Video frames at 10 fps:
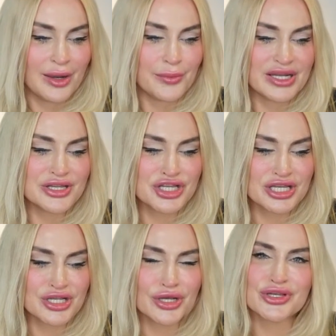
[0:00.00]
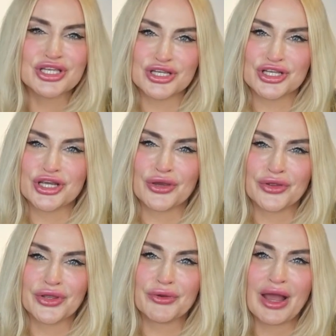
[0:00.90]
But it just goes to show
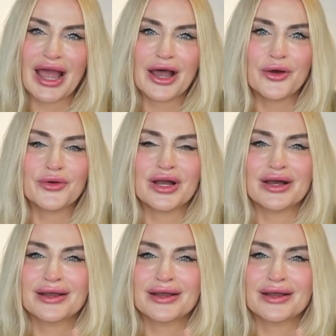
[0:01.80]
you how